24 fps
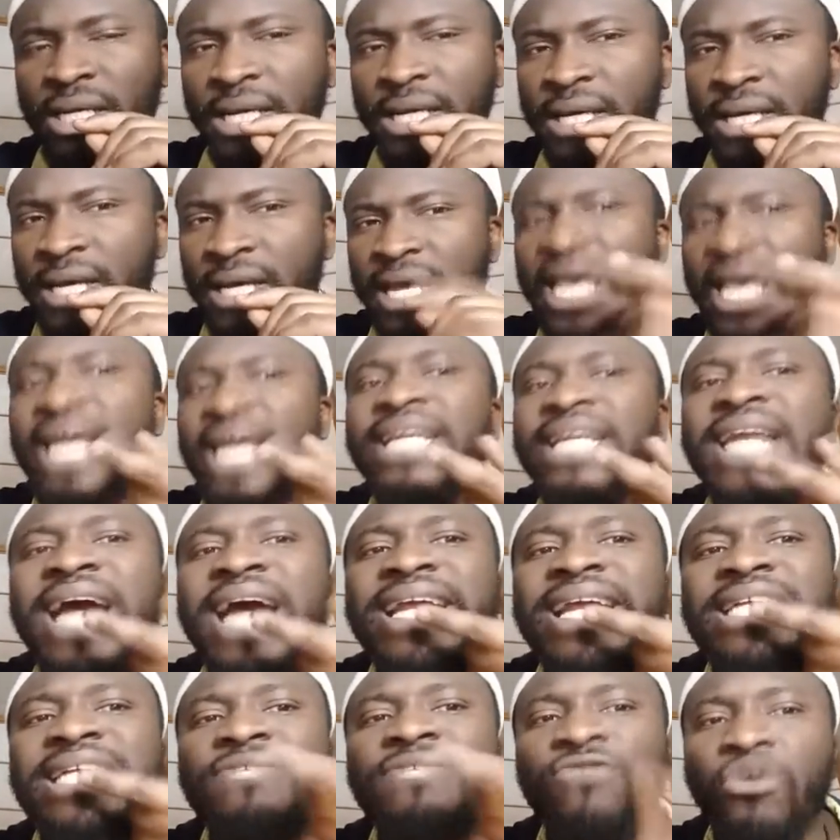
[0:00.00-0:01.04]
and narrate
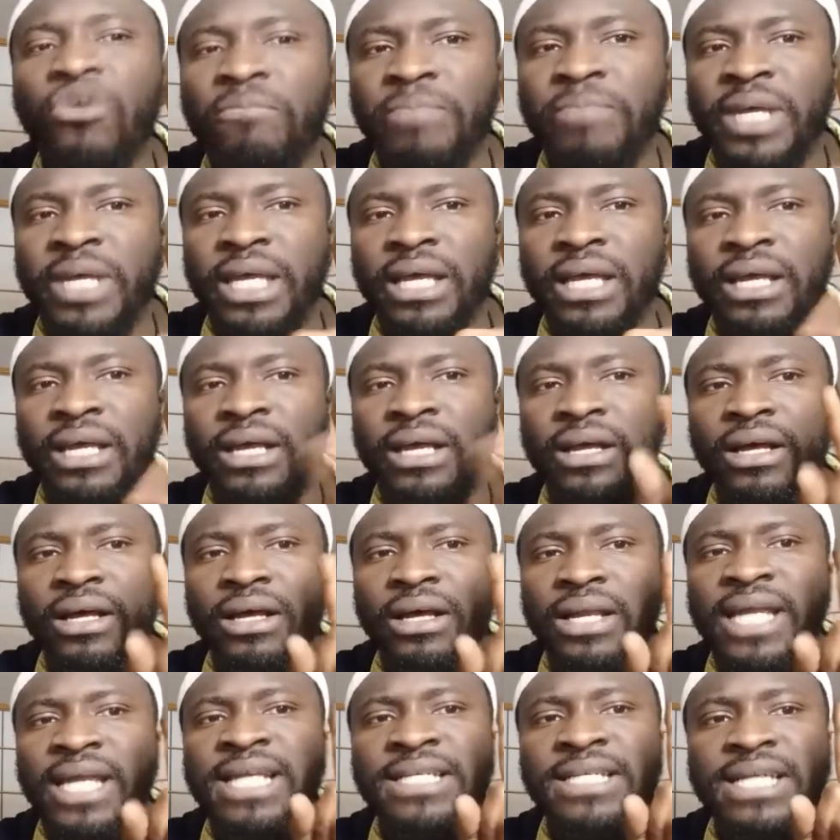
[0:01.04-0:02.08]
from me. Ladies
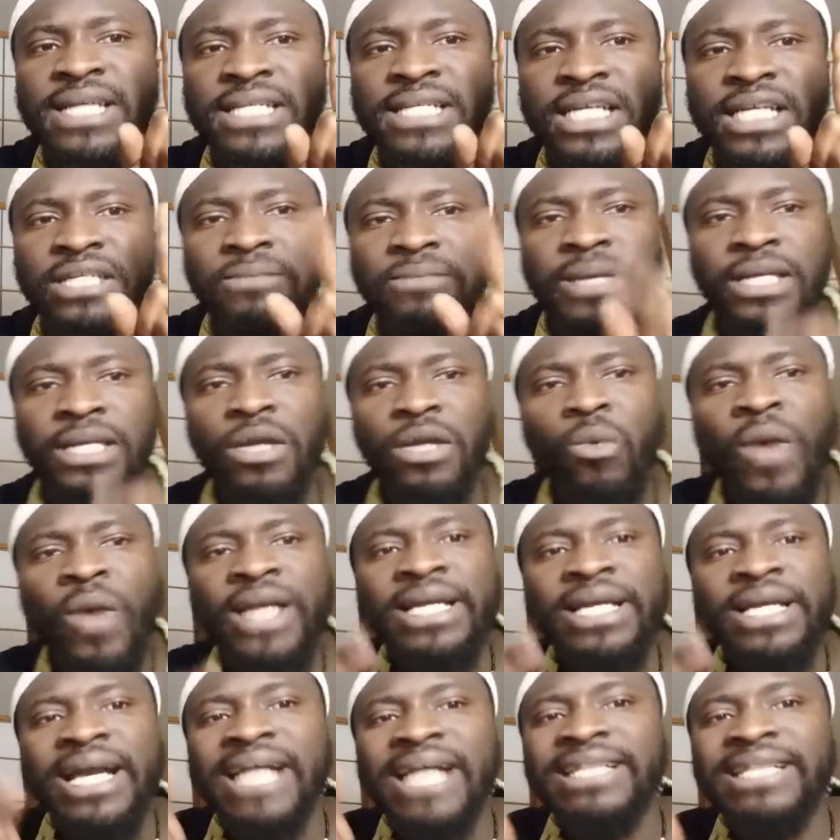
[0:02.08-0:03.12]
and gentlemen, the word
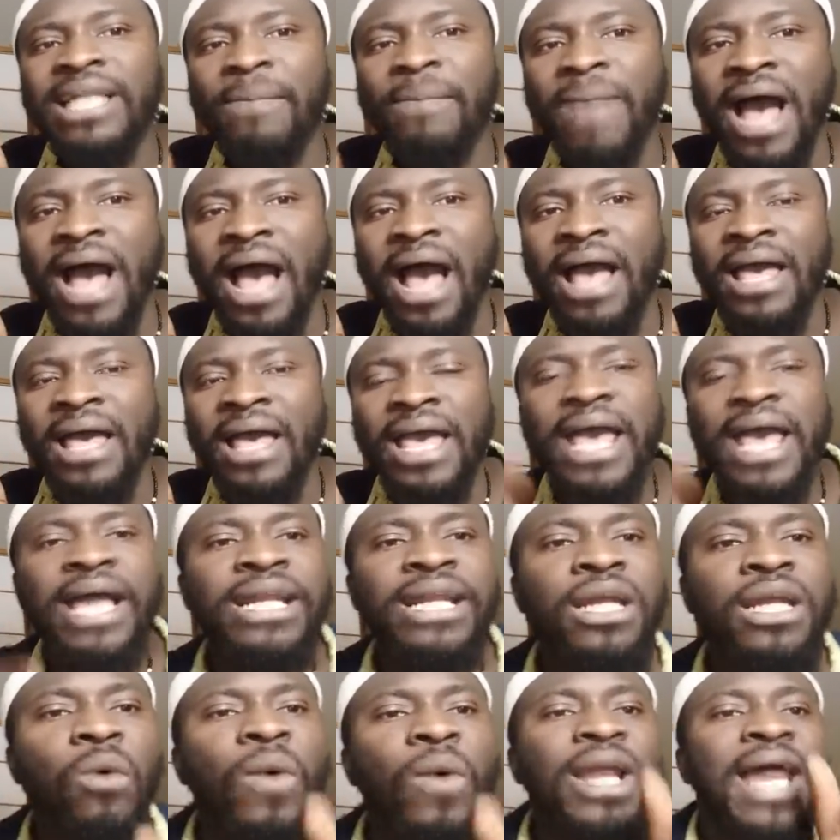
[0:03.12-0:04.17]
kataba and the
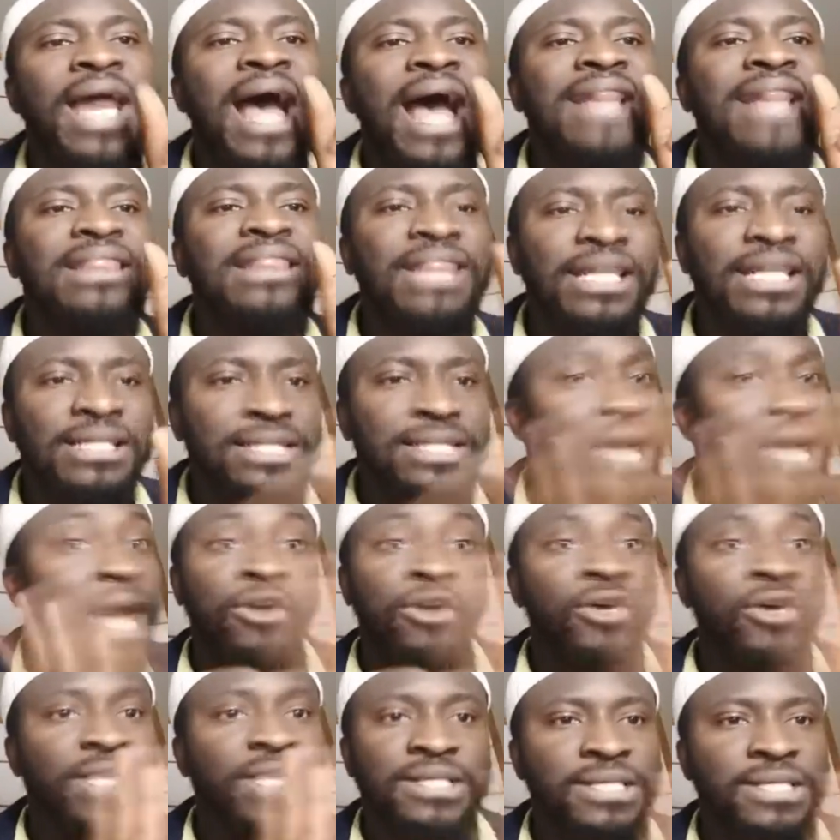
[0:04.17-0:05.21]
word hadith are not the
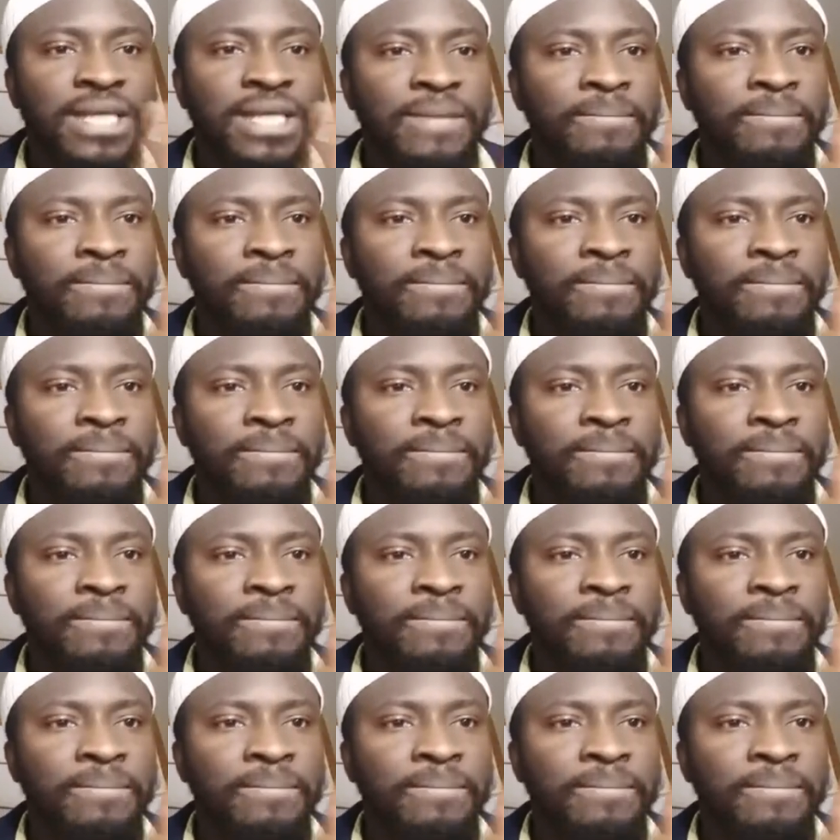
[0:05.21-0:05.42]
same.